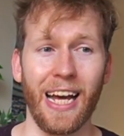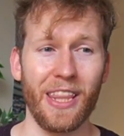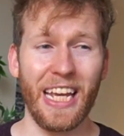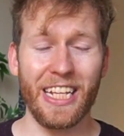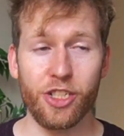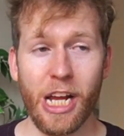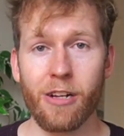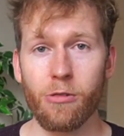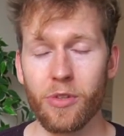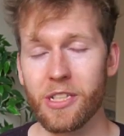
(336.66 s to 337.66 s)
I think in
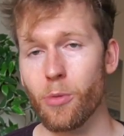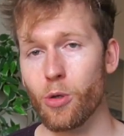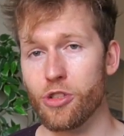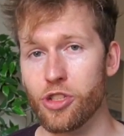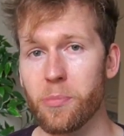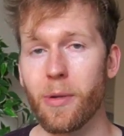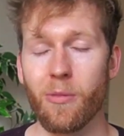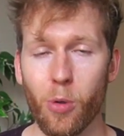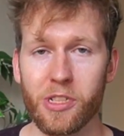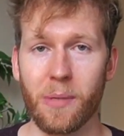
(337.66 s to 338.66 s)
general, these models should be
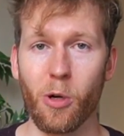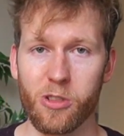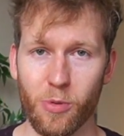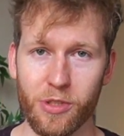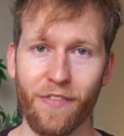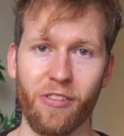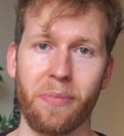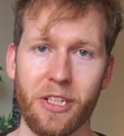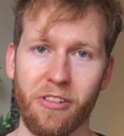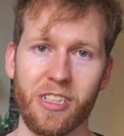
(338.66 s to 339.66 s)
reporting multiple
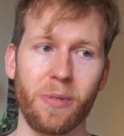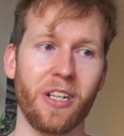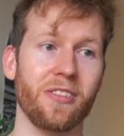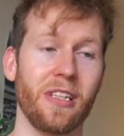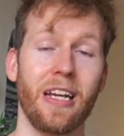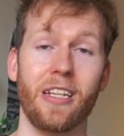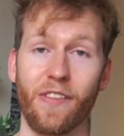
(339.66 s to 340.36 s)
different metrics because